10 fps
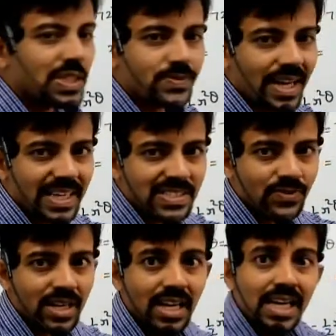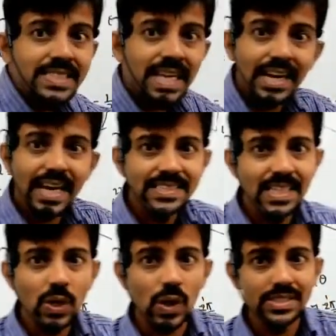minus 1. Sin x and
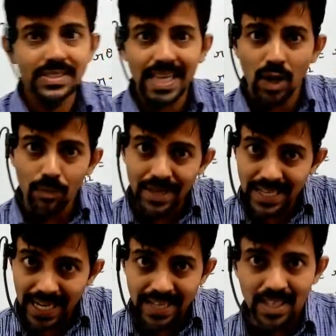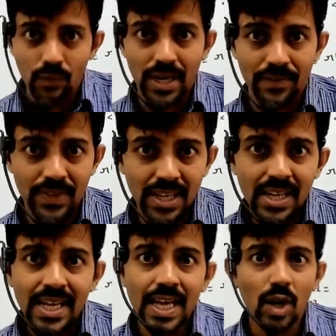cos x cannot be greater than 1,
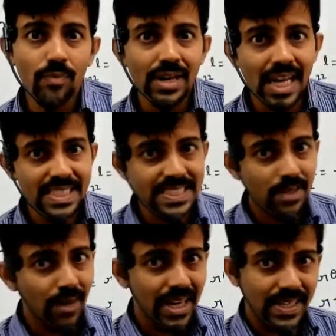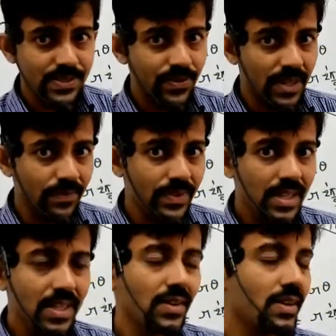cannot be less than minus
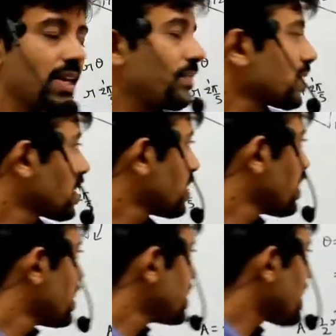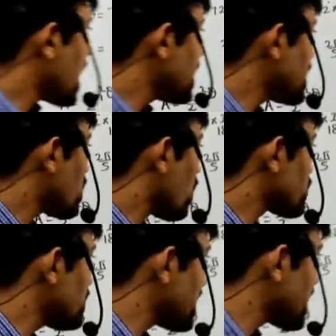1. Okay. Tan and cot will take